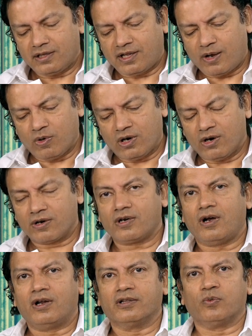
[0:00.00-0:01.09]
they will
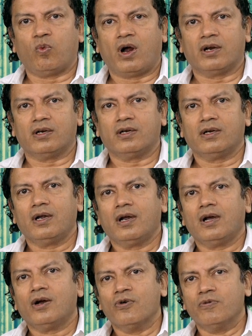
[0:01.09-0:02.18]
look on the one
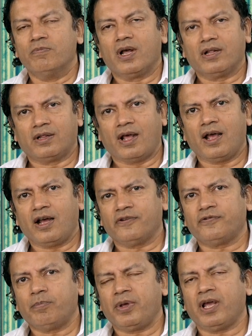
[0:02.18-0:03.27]
whom they
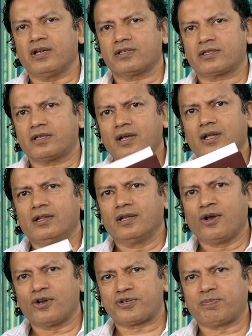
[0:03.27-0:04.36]
have pierced. The
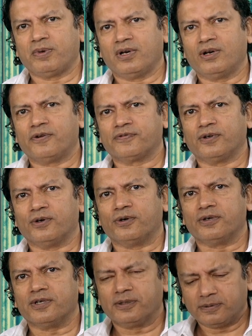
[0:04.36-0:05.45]
gospel of the
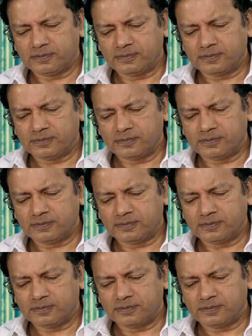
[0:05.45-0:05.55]
Lord.